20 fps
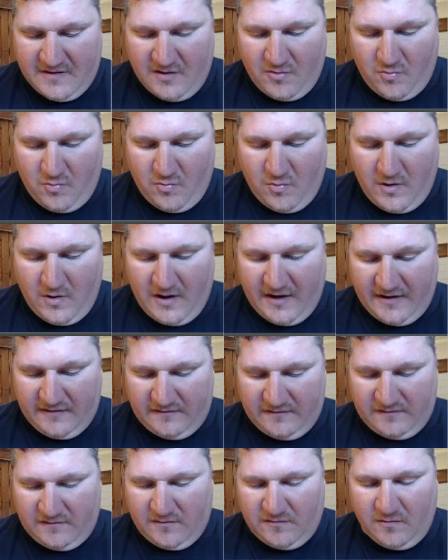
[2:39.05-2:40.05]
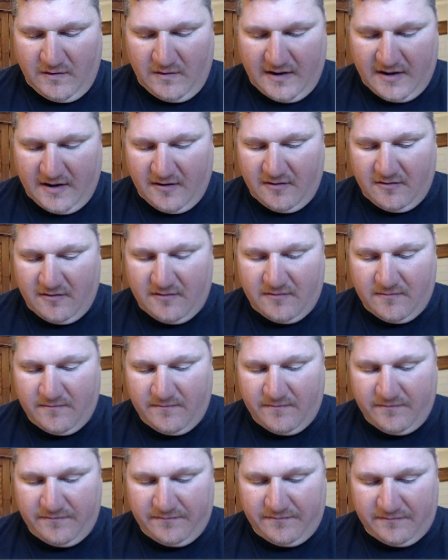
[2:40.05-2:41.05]
y squared.
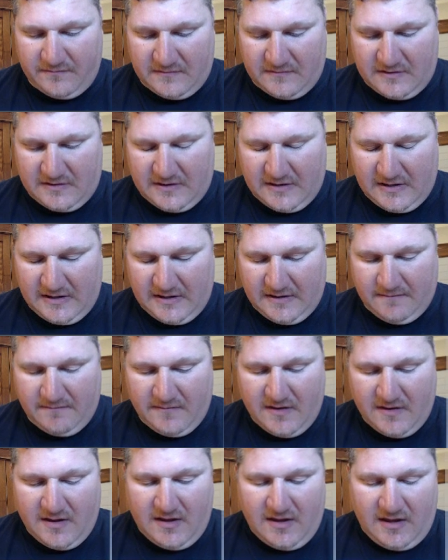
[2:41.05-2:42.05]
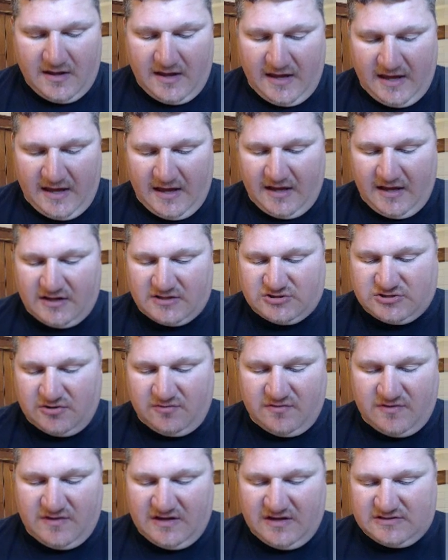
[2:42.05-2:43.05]
Okay? And
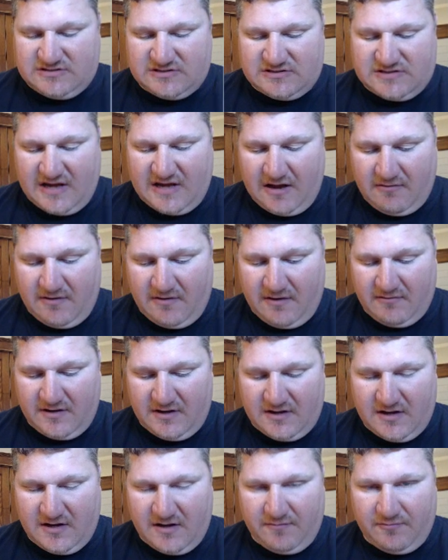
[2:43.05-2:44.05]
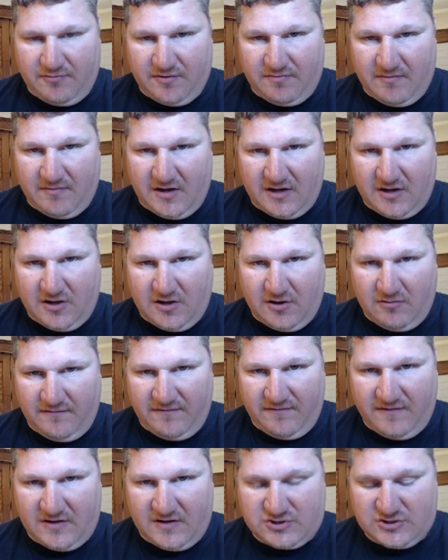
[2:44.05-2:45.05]
so this is how I would end up with my
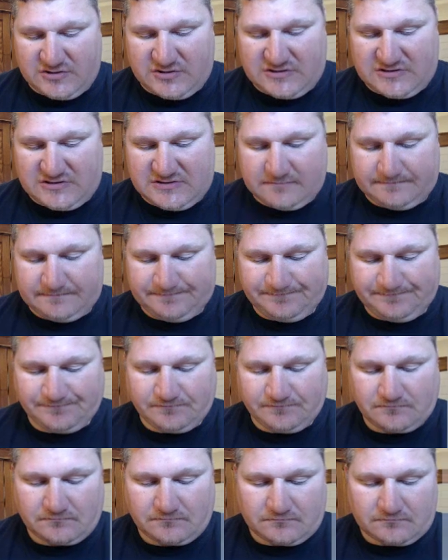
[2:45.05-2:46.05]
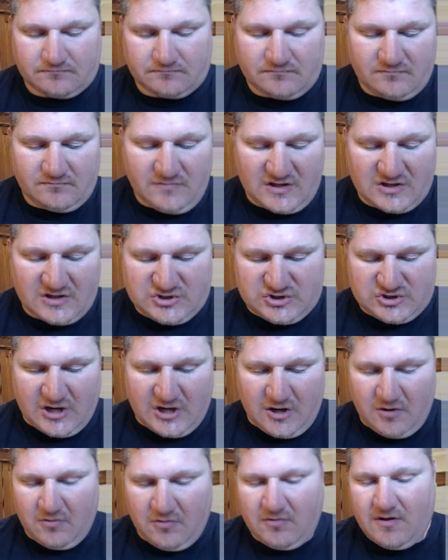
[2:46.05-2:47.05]
coefficients.
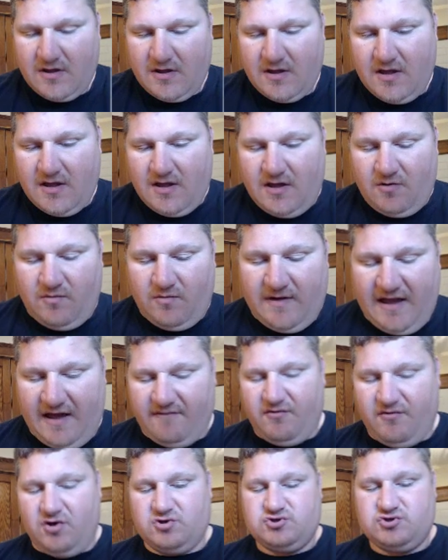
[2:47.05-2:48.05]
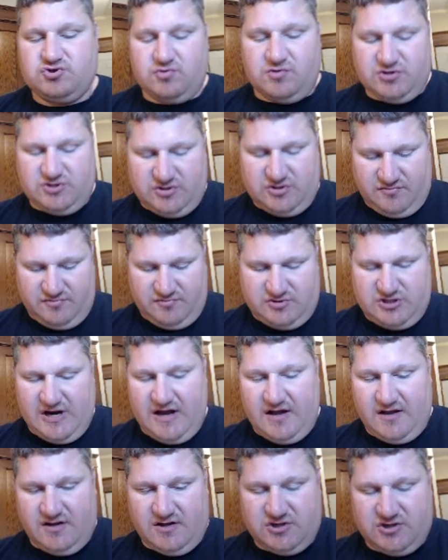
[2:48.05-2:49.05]
So we have all sorts of
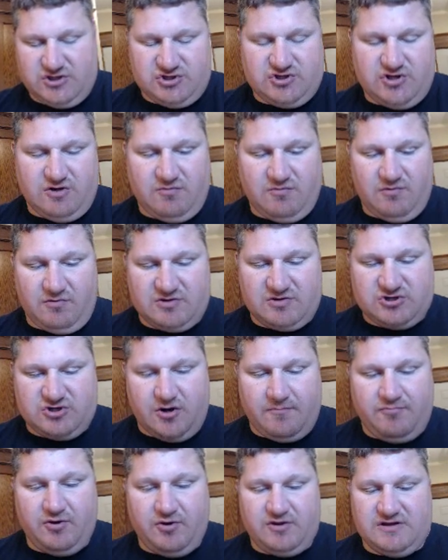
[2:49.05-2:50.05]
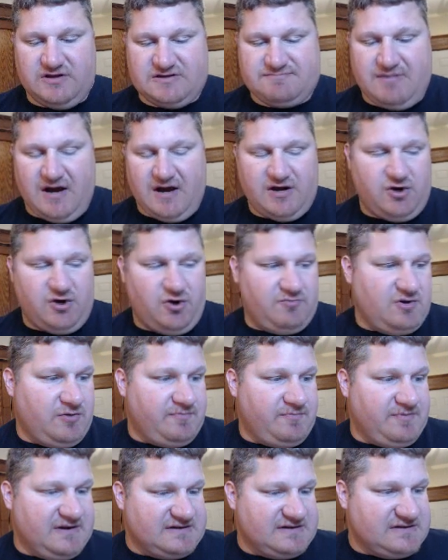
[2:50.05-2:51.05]
challenges that when we start putting these binomial
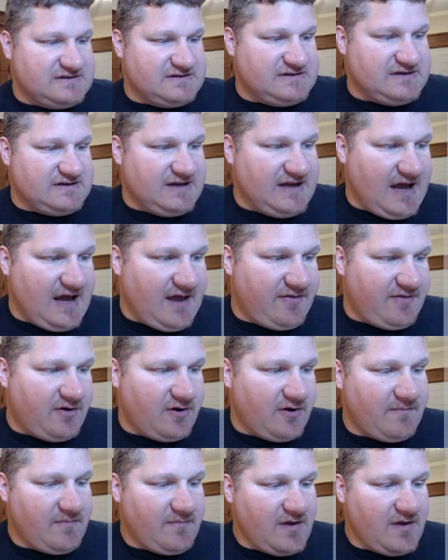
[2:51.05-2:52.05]
pieces together,